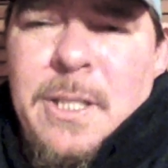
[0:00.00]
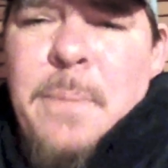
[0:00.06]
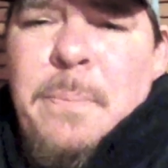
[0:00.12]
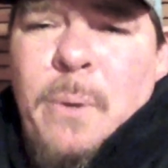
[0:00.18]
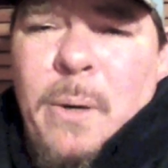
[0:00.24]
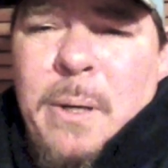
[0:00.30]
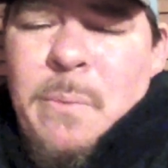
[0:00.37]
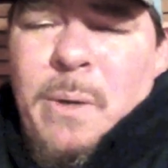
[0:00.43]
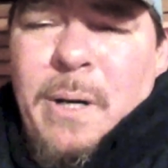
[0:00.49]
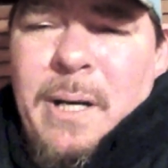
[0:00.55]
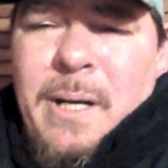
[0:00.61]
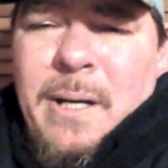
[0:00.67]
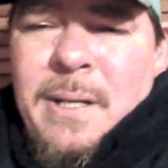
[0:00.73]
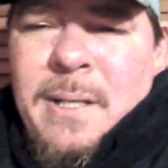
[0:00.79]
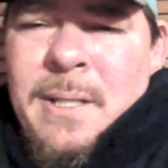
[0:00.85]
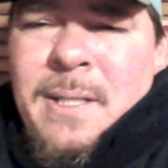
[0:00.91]
the point
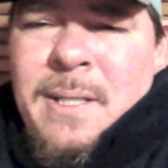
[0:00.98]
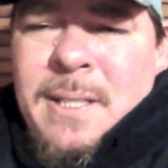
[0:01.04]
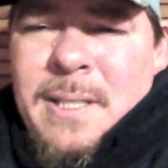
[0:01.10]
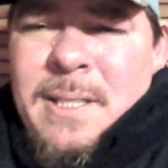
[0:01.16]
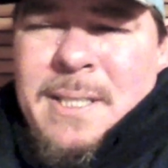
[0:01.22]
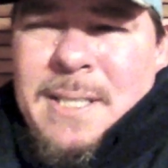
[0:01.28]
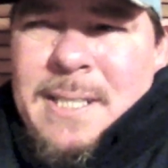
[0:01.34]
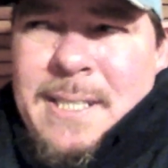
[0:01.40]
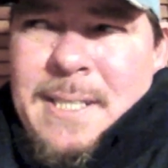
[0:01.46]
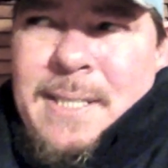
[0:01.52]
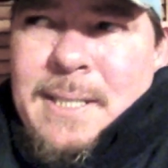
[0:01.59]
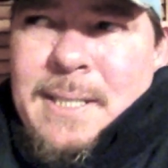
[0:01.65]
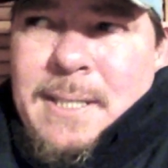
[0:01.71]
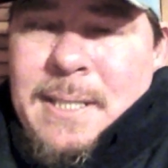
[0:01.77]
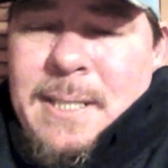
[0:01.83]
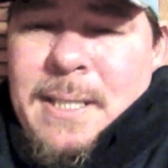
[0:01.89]
where
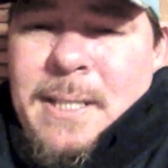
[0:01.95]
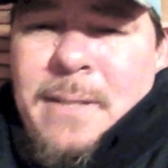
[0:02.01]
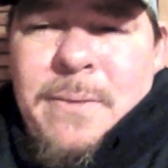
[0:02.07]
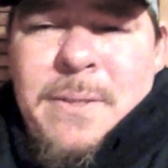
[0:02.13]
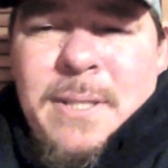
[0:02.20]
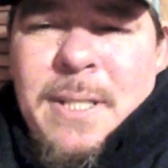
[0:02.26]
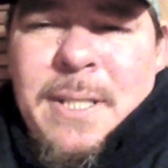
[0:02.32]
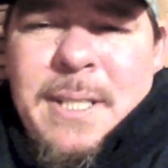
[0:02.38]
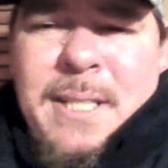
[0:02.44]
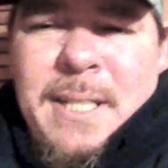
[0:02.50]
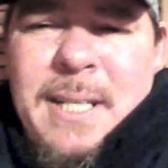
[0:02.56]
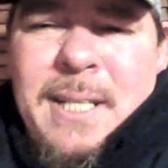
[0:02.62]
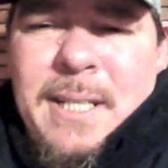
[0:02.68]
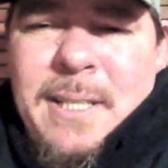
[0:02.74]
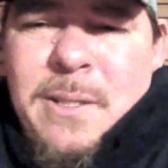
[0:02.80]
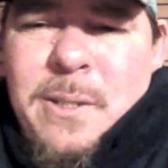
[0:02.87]
They've slid in
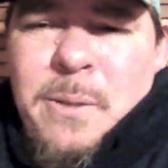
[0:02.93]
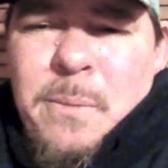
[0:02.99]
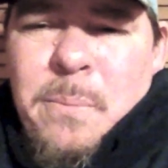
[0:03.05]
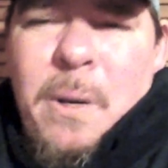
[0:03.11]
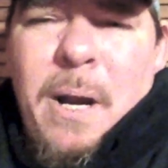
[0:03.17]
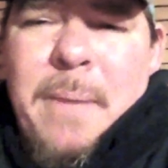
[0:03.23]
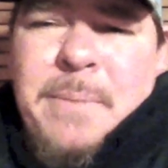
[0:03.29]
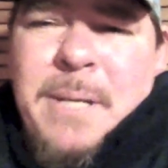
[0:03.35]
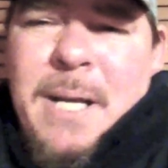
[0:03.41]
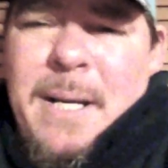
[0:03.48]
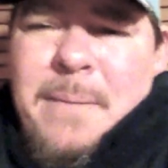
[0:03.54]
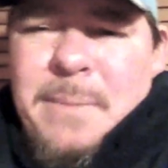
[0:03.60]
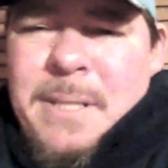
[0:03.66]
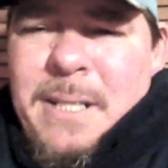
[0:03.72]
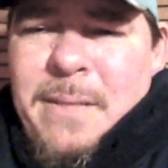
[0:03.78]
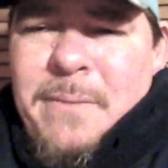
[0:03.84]
it into
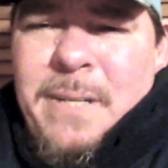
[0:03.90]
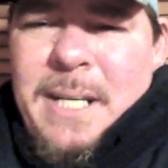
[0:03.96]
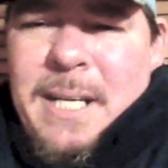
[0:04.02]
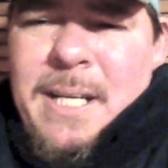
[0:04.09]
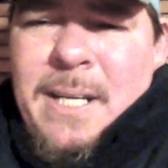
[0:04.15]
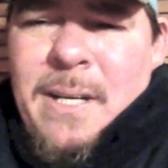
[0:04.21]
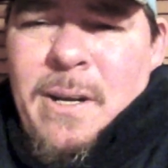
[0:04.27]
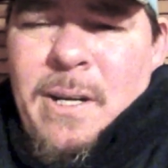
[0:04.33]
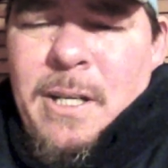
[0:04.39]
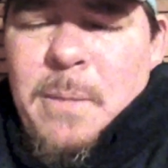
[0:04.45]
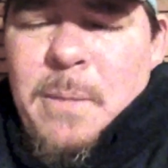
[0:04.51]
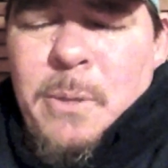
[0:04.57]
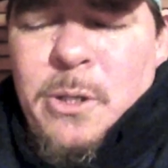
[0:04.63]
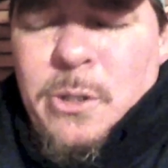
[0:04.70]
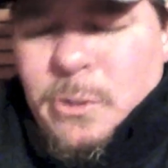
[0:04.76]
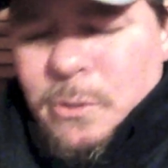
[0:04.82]
primetime TV on
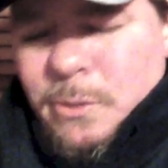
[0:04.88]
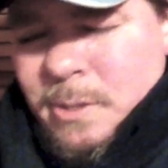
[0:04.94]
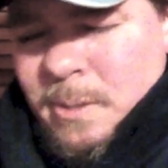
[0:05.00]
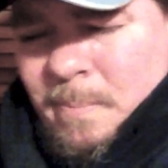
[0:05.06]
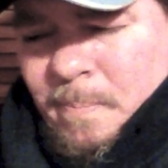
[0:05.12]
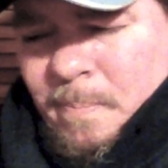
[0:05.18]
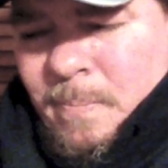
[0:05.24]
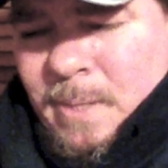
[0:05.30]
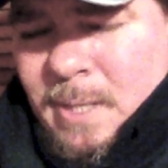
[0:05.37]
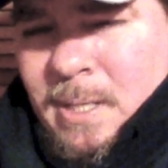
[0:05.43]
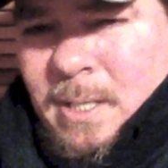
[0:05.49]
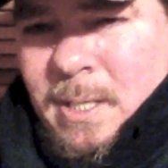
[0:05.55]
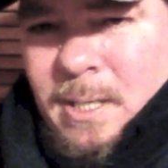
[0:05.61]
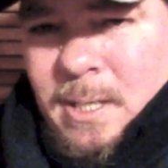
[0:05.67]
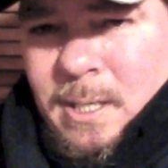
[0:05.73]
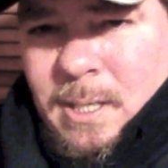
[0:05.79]
commercials.
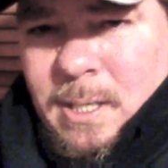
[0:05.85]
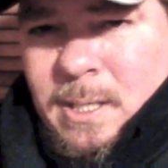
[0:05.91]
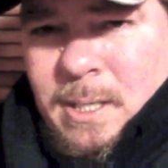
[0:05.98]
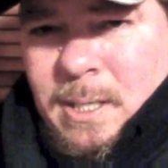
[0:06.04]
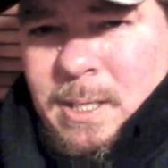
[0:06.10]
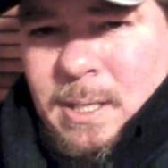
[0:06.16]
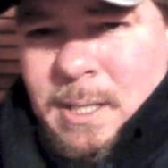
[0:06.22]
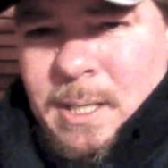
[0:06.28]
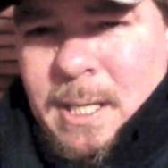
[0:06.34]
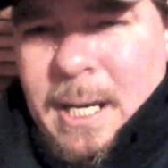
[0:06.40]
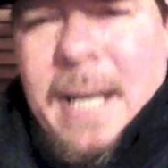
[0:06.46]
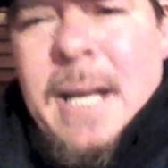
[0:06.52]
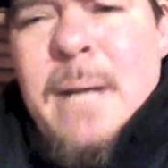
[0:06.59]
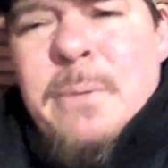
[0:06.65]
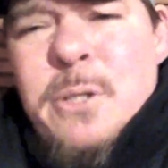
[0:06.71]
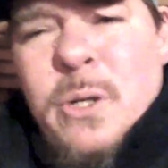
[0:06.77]

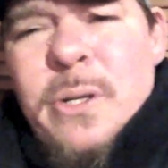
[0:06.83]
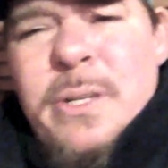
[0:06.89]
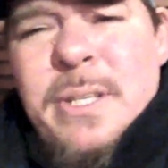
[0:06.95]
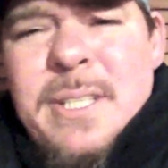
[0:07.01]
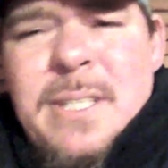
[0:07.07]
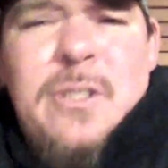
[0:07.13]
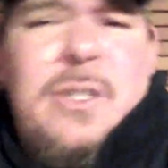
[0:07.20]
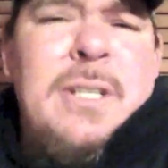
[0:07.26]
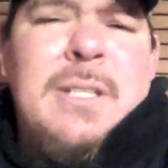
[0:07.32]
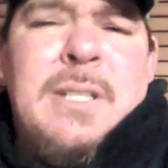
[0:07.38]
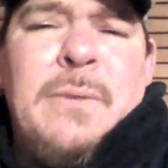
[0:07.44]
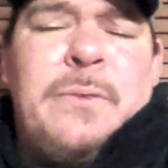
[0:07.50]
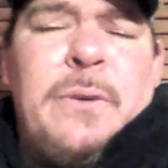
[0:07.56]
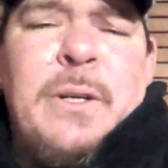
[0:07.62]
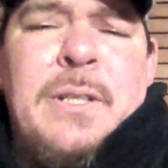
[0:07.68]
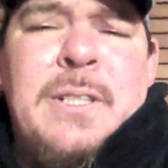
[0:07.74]
And I'm sure this is just
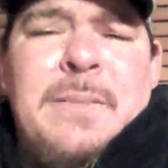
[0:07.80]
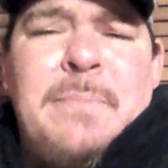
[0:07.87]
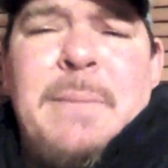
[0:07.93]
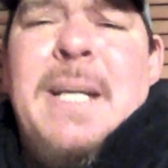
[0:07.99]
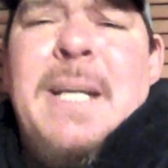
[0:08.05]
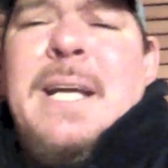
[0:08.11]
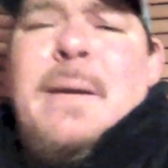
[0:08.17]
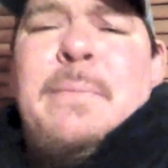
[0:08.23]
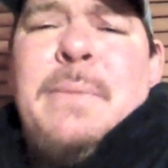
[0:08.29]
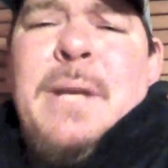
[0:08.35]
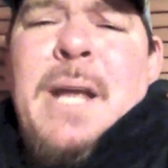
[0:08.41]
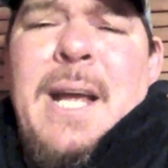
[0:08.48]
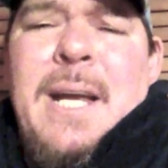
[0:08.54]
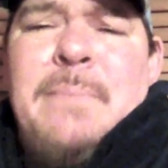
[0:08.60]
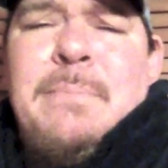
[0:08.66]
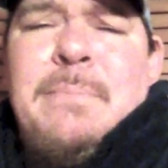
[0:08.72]
the first of many. I'm,
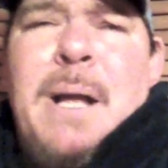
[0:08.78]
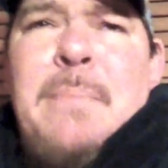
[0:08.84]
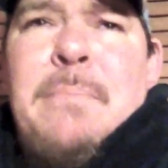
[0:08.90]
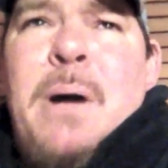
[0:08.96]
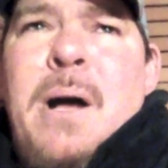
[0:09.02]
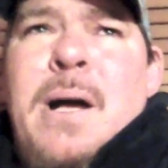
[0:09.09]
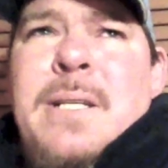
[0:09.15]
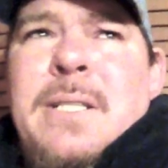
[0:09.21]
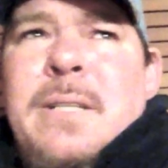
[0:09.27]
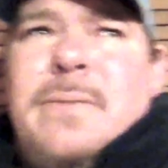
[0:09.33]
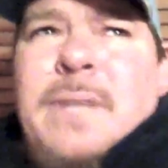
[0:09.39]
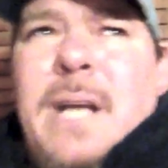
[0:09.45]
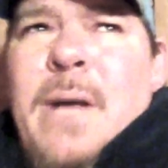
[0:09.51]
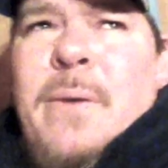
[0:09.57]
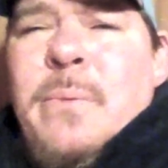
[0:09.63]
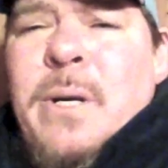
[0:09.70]
I'm, I'm positive
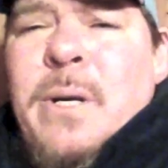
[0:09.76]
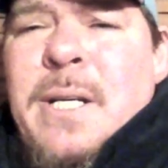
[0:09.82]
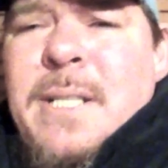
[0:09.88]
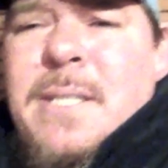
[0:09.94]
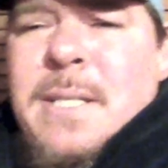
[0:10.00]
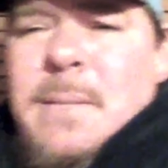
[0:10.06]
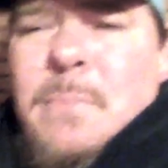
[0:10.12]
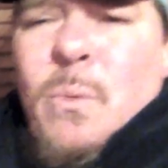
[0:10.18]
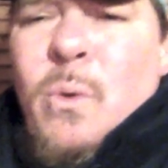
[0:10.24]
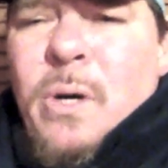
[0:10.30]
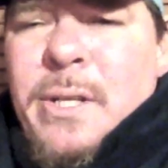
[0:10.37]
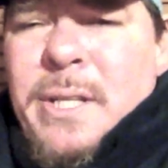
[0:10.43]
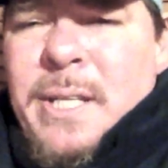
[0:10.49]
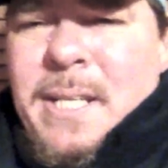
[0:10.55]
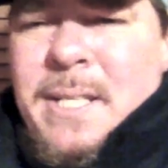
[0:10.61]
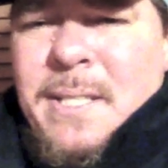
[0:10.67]
now we're going to see more
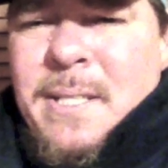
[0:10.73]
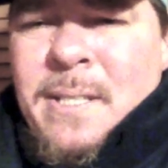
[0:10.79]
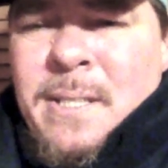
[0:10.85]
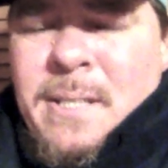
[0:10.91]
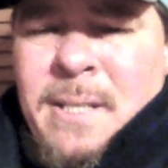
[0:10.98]
of these.